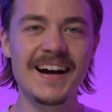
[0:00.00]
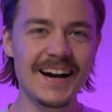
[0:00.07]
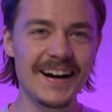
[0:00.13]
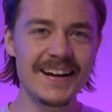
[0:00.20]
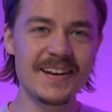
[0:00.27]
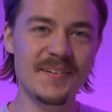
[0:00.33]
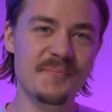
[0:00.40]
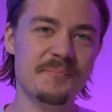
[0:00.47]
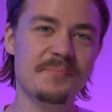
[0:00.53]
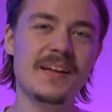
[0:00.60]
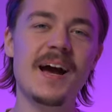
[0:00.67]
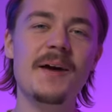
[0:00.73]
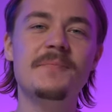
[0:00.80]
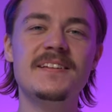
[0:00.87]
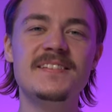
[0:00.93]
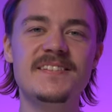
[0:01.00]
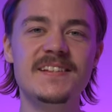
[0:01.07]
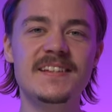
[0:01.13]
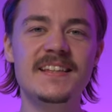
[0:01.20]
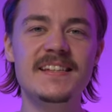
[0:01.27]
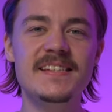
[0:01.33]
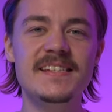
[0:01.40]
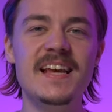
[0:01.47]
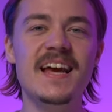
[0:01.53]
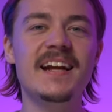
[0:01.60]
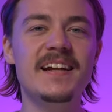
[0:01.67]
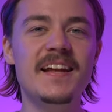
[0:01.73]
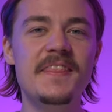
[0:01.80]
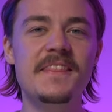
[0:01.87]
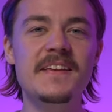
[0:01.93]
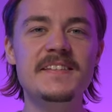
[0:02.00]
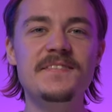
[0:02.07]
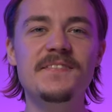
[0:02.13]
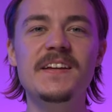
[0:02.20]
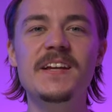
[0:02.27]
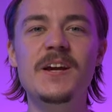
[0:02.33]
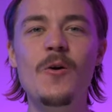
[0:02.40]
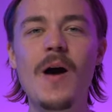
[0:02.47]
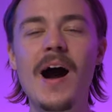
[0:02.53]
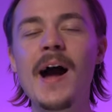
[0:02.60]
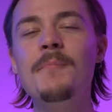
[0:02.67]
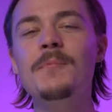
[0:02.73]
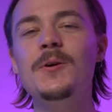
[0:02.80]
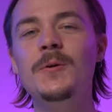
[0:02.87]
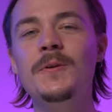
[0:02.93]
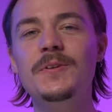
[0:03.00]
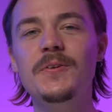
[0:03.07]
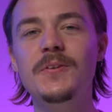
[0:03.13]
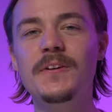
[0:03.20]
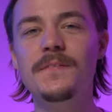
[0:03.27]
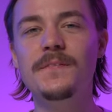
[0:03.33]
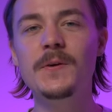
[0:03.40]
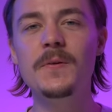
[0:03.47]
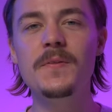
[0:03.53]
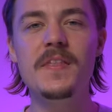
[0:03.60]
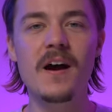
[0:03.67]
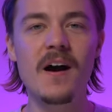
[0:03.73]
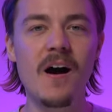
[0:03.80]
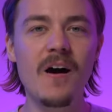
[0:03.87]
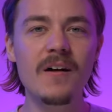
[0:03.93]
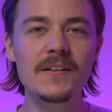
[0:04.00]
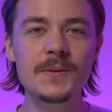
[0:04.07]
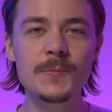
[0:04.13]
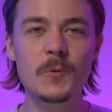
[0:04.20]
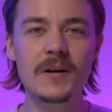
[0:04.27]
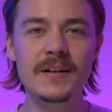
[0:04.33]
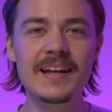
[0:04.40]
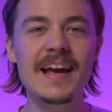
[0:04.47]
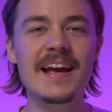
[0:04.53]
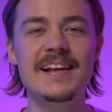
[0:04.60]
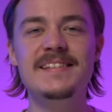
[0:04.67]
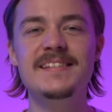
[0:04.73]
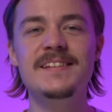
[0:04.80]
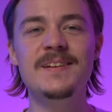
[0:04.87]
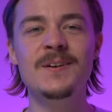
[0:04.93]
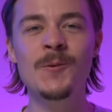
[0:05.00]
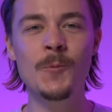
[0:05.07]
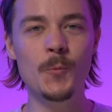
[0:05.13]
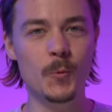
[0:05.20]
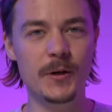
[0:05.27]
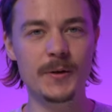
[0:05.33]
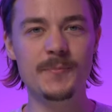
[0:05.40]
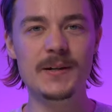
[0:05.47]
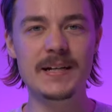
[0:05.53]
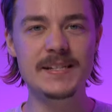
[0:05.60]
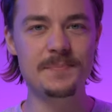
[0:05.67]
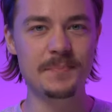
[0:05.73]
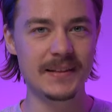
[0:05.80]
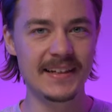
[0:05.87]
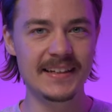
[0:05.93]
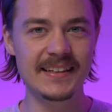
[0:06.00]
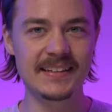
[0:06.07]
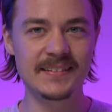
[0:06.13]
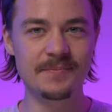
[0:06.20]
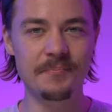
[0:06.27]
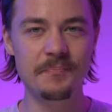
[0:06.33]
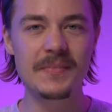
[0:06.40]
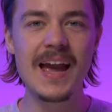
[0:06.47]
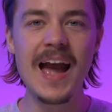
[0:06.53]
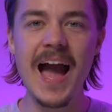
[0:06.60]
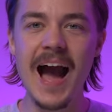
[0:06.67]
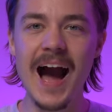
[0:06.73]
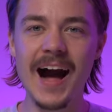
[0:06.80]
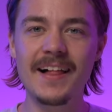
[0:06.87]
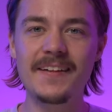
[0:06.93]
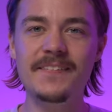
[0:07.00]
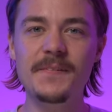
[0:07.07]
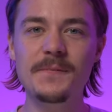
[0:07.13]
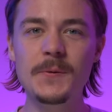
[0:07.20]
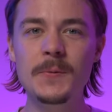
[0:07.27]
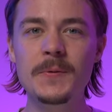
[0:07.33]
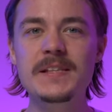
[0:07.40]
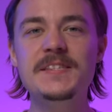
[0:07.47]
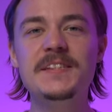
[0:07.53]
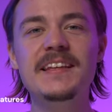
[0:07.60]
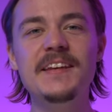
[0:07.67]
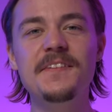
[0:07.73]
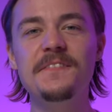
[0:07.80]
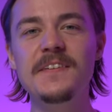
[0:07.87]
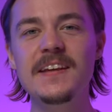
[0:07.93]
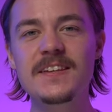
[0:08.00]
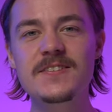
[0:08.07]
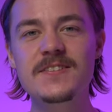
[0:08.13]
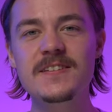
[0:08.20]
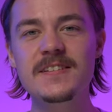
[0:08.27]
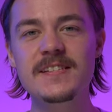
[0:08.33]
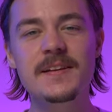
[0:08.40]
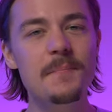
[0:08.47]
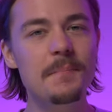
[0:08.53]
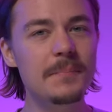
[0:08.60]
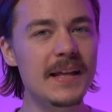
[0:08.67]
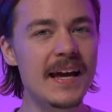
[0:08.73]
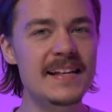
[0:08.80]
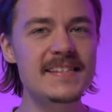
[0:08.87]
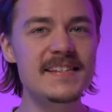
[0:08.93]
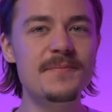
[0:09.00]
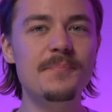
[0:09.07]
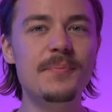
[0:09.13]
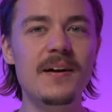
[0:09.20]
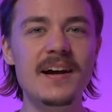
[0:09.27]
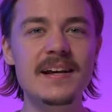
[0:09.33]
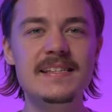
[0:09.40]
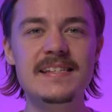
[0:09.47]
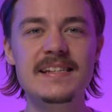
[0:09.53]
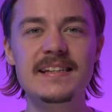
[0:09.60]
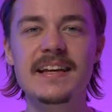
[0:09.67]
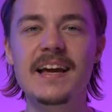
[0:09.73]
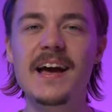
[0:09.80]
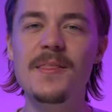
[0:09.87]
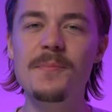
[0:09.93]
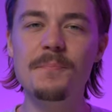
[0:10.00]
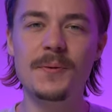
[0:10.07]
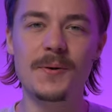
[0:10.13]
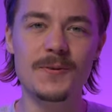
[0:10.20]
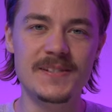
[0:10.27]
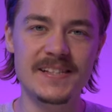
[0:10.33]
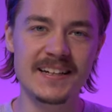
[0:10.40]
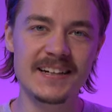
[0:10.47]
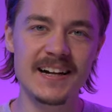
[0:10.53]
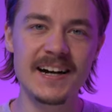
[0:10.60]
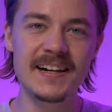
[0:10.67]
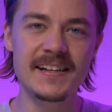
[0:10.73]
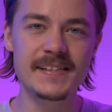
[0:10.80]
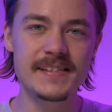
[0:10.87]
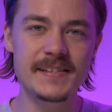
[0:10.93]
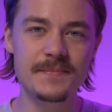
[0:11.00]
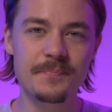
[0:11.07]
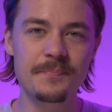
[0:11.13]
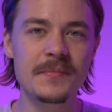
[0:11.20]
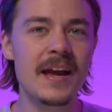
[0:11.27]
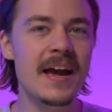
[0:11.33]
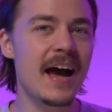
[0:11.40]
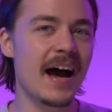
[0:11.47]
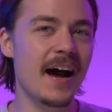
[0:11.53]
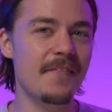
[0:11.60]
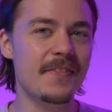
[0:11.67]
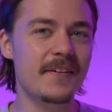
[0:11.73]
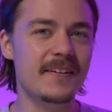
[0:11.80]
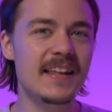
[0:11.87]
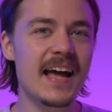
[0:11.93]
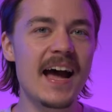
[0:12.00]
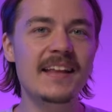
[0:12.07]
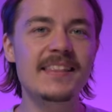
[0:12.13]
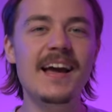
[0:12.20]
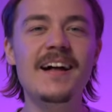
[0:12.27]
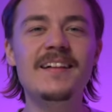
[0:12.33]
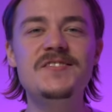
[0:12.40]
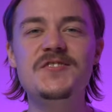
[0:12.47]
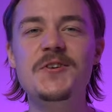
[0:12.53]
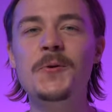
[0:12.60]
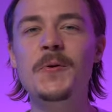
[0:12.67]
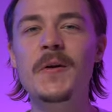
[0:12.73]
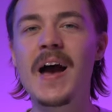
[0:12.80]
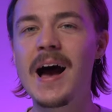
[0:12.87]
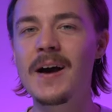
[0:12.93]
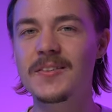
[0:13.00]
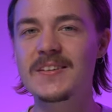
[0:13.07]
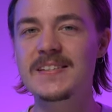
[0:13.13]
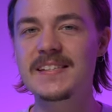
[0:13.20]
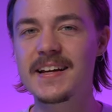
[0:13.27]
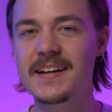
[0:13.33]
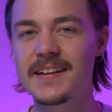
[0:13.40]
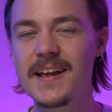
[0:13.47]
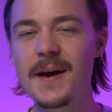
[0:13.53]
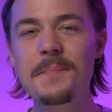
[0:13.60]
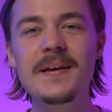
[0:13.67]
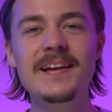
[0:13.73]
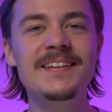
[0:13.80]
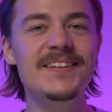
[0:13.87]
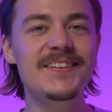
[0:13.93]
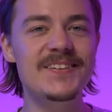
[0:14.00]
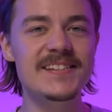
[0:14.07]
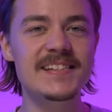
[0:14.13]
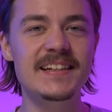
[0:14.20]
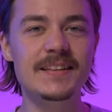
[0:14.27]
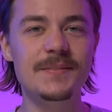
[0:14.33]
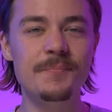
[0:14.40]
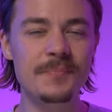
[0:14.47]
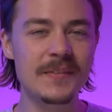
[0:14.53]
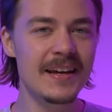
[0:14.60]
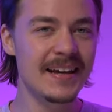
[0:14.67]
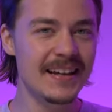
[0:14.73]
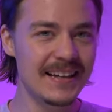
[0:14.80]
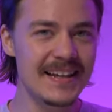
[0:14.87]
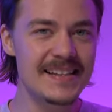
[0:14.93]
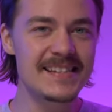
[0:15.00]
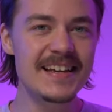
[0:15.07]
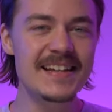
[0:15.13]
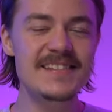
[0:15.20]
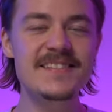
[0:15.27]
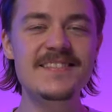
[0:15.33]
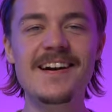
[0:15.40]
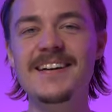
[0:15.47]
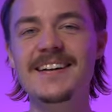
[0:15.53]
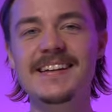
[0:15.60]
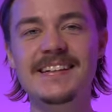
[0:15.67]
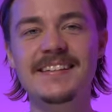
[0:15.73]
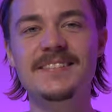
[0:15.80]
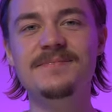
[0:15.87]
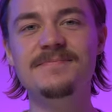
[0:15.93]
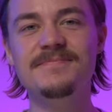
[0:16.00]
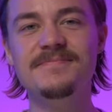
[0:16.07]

Hi, I'm Kastutis, and in this video I'm going to review the All-in-One SEO WordPress plugin. I'll review its key features, plans and pricing, and pros and cons. After that, I'll show you how to set it up and use it. Let's get started.